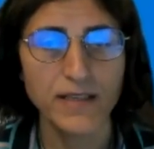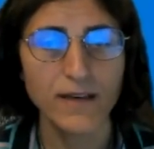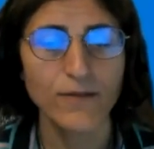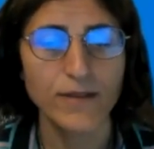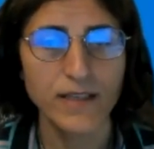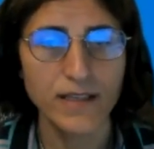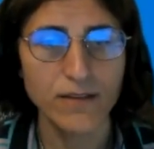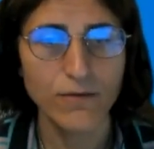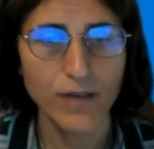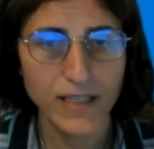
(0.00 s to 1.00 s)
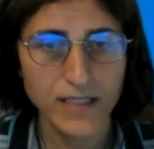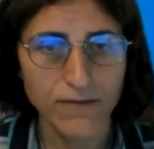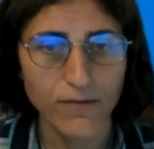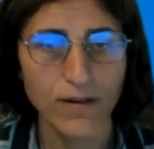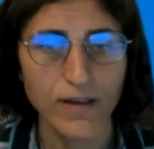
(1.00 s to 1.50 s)
including
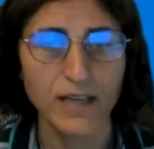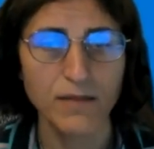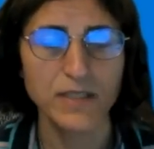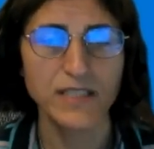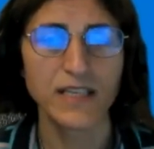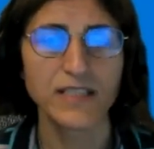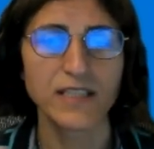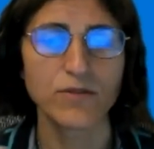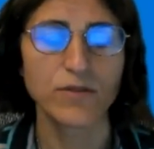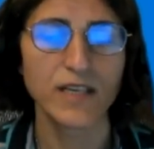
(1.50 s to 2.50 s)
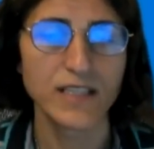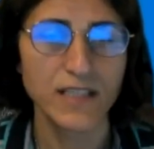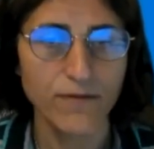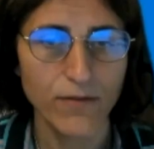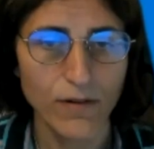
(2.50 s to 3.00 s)
education for climate change,
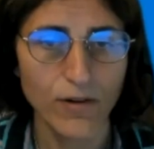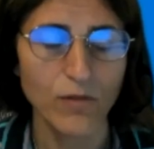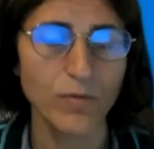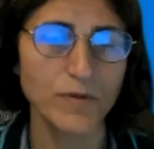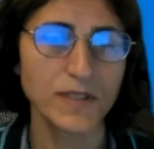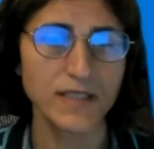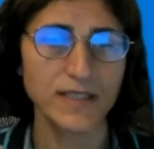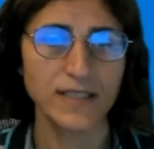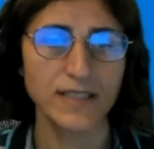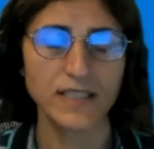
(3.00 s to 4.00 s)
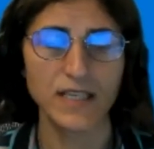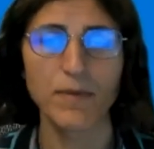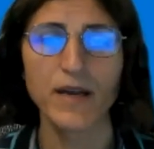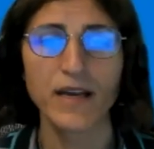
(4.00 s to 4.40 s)
education for global citizenship,